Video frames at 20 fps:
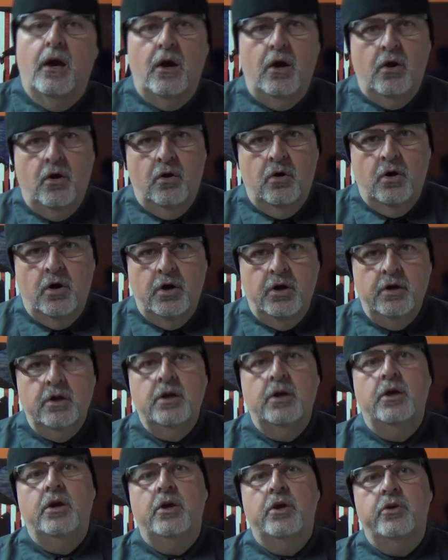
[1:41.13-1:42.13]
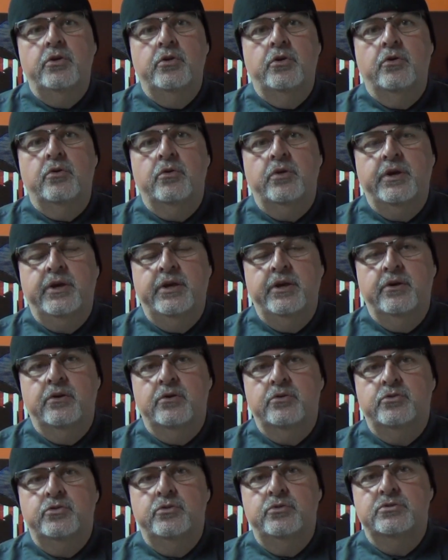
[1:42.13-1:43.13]
or you're
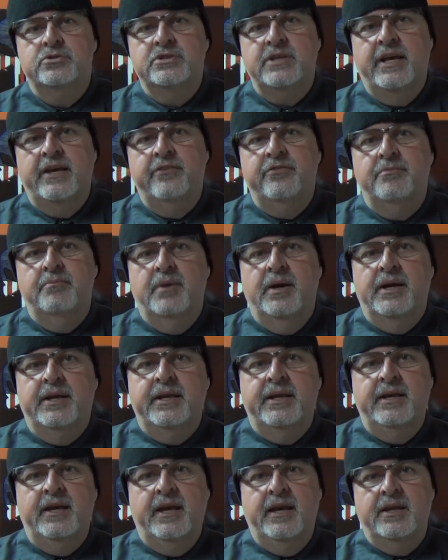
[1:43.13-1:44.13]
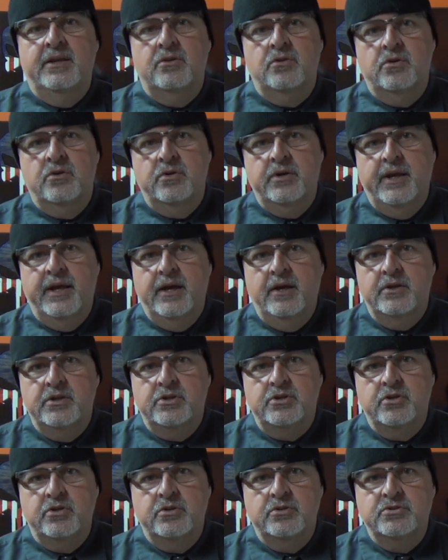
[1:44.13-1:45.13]
here to save money and learn how to
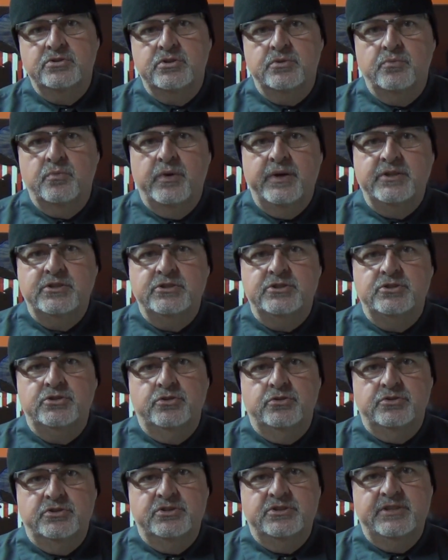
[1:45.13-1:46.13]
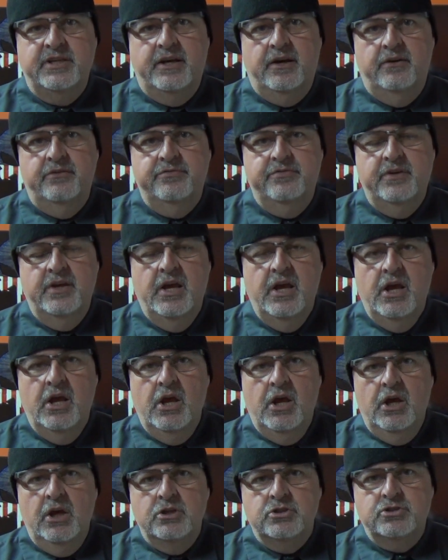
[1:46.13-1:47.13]
turn some wrenches
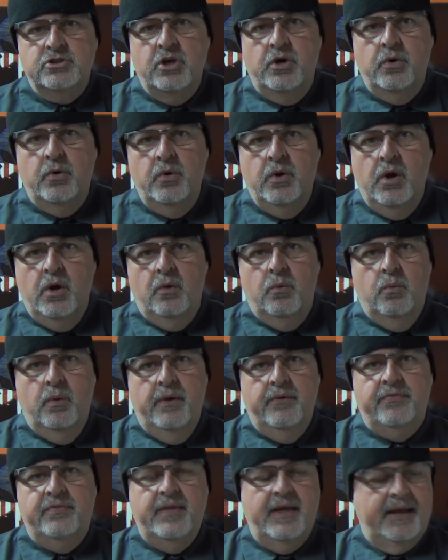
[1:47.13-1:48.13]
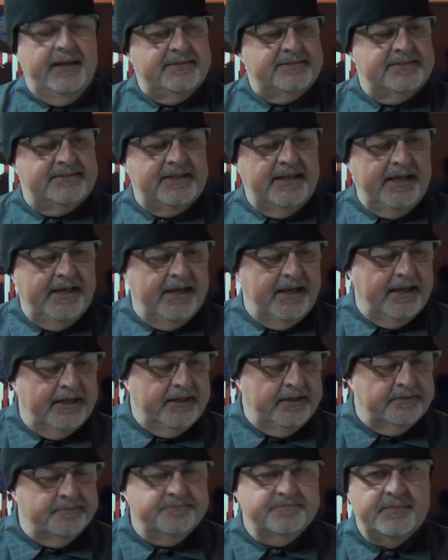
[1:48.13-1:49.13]
yourself. So with that
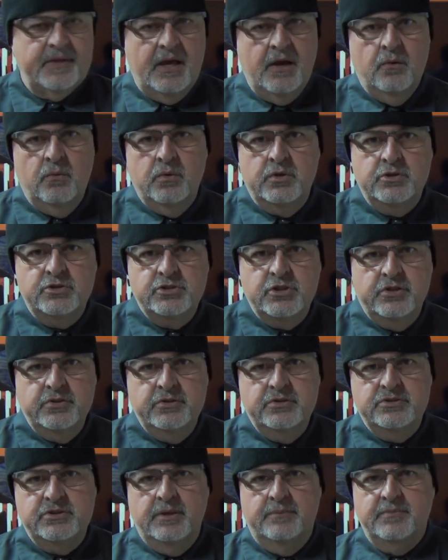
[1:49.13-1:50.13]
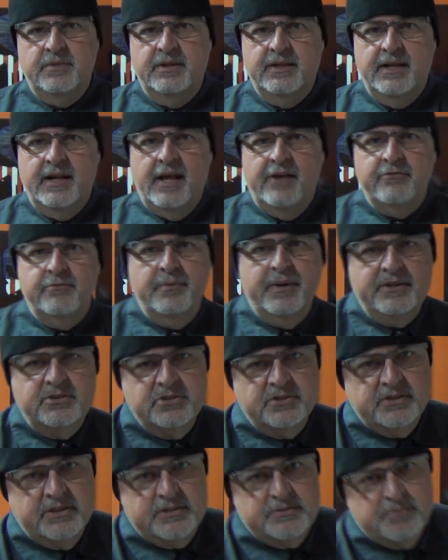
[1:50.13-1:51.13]
said, I want to show you something. And I've
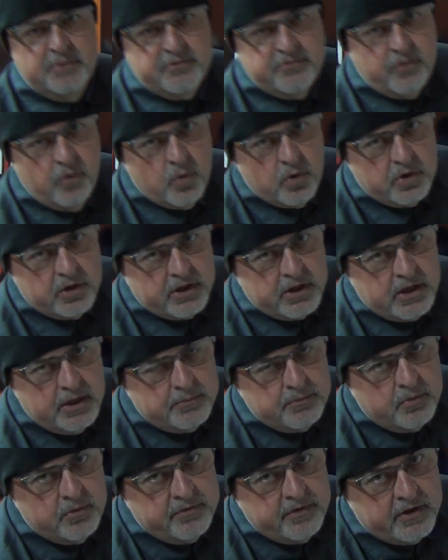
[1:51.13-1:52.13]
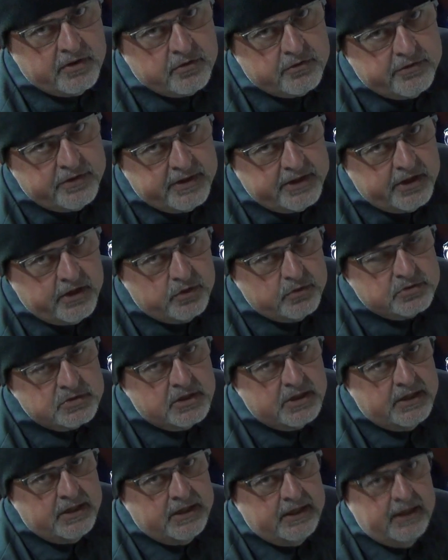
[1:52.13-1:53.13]
mentioned this before in a couple of other videos,
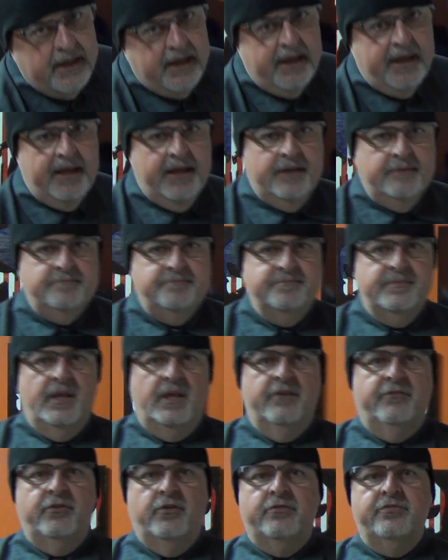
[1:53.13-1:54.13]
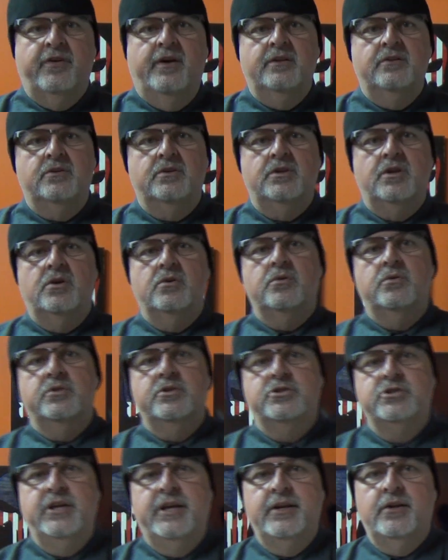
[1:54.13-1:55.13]
and if you're following along on
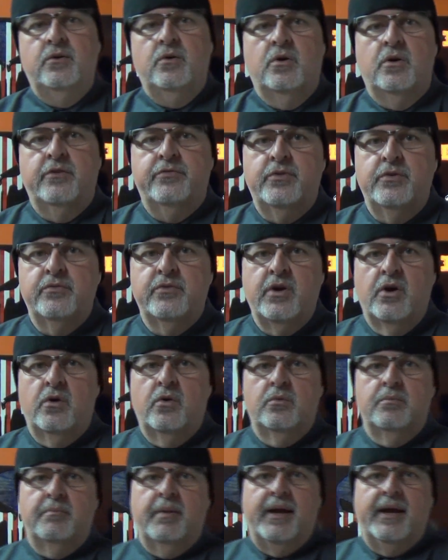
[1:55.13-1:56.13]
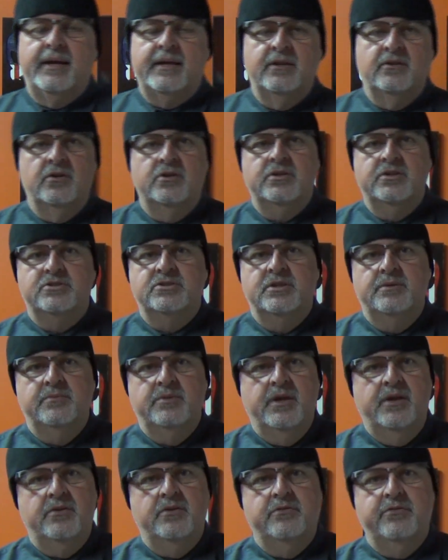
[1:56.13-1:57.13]
the channel or if you've gone back and looked at some of
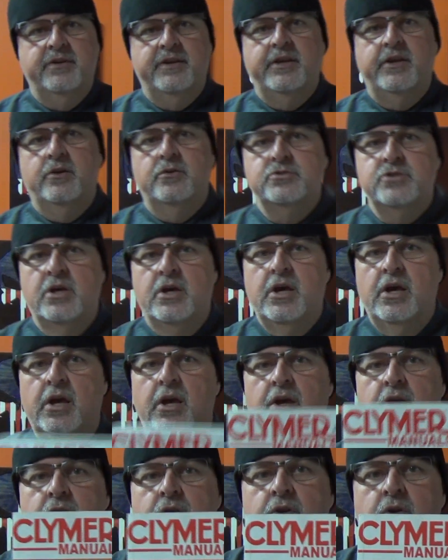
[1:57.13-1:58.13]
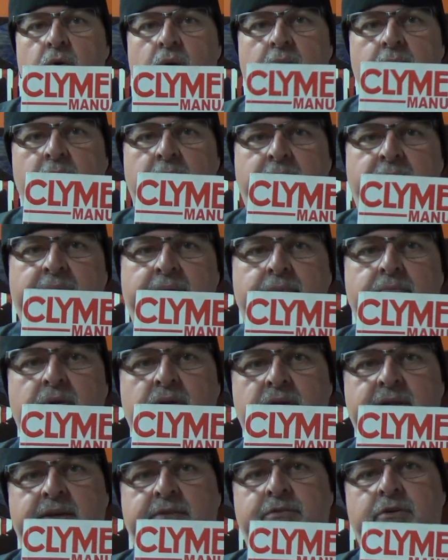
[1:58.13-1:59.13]
the other videos, you know I'm a big
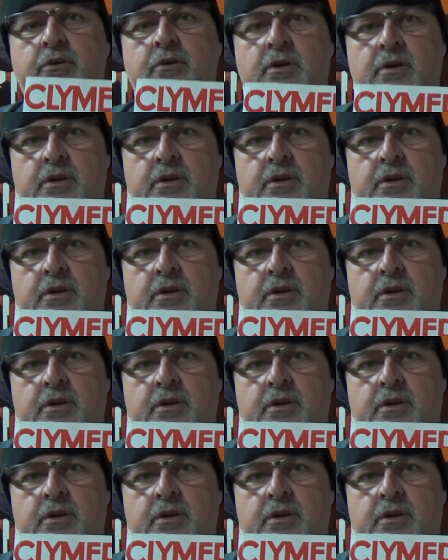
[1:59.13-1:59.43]
believer